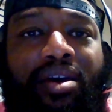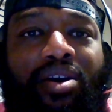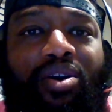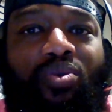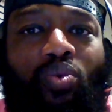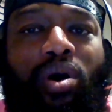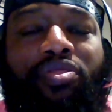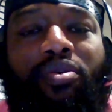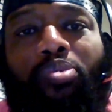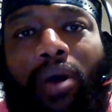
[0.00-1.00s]
what
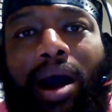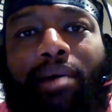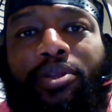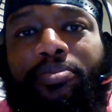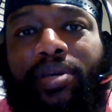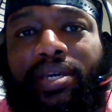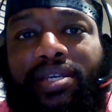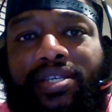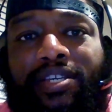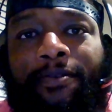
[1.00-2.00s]
the problem
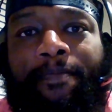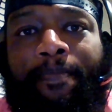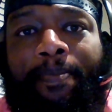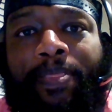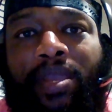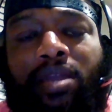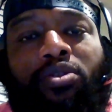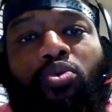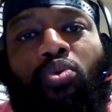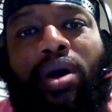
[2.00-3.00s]
is in
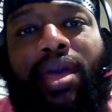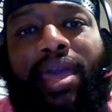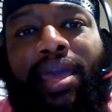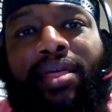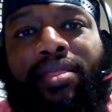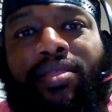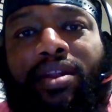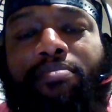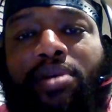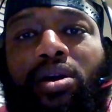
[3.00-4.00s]
the way that
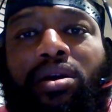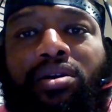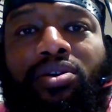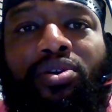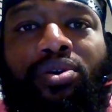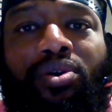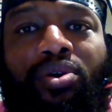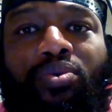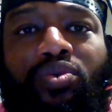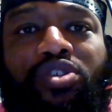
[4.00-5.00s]
America
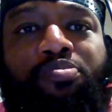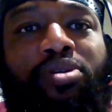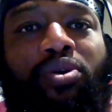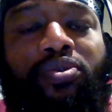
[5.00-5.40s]
was built.